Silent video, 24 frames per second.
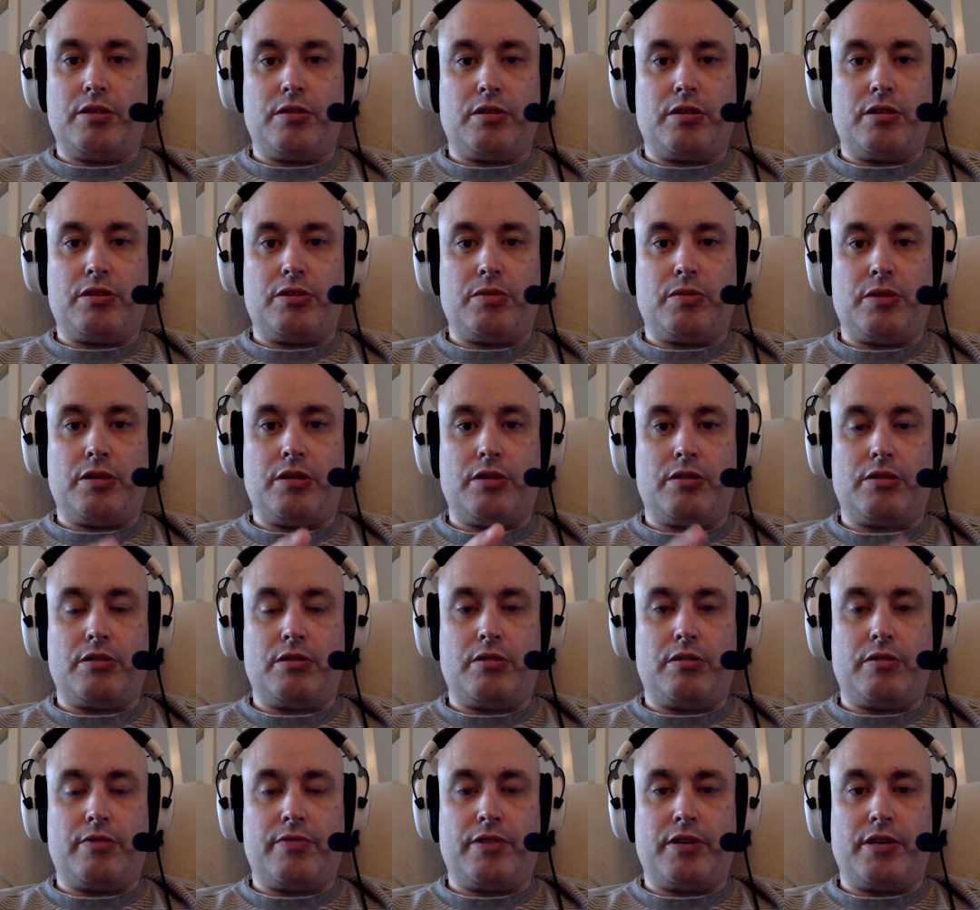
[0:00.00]
your
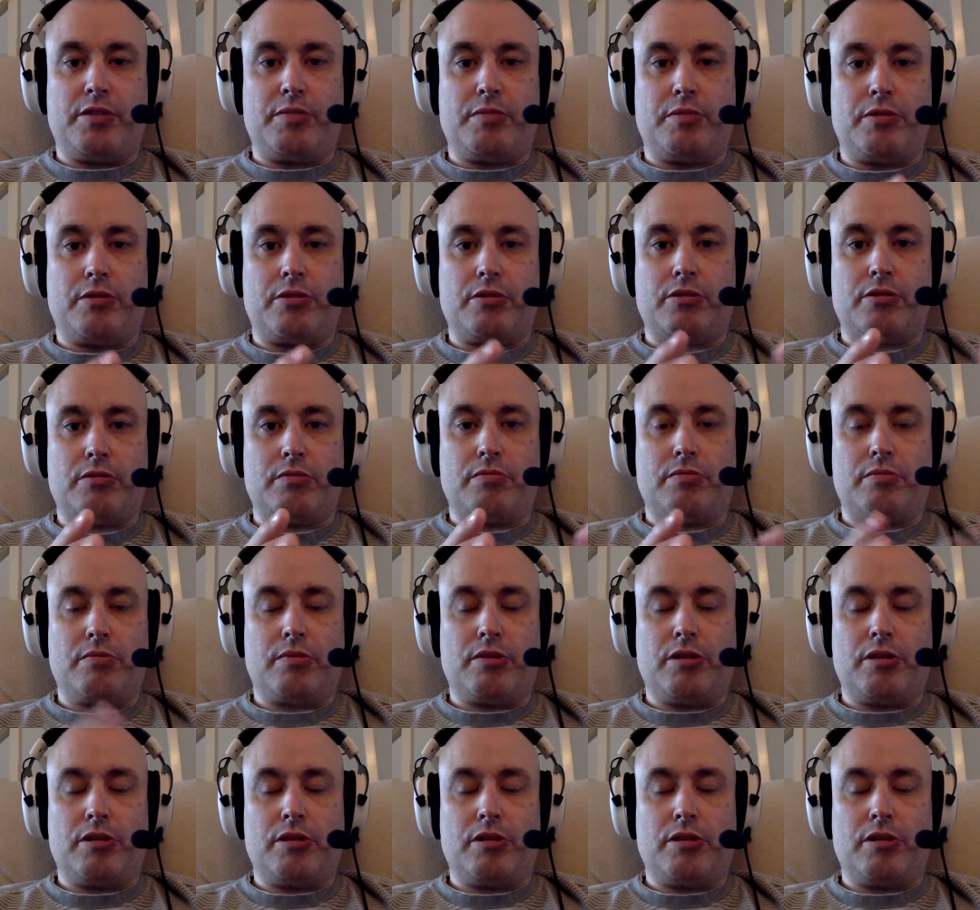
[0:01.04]
Twitters, your Facebooks,